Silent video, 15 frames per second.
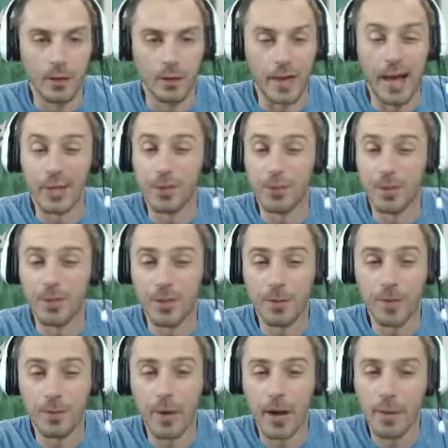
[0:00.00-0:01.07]
that could be
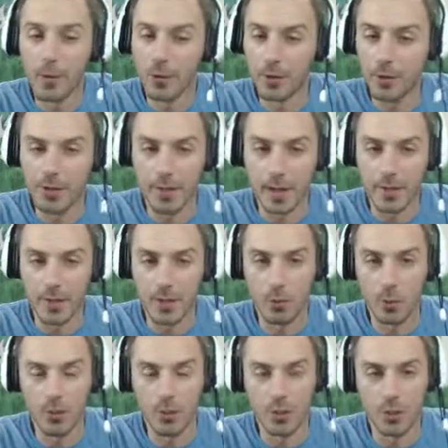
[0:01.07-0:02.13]
something my opponent decides he
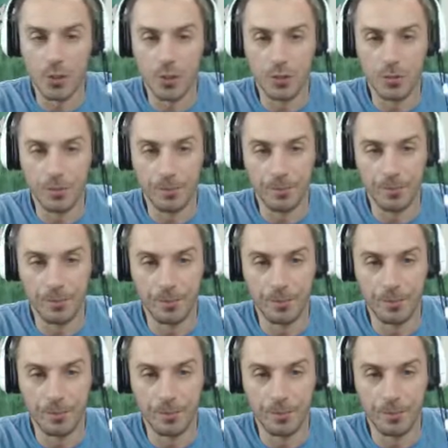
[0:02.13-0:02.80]
wants to do.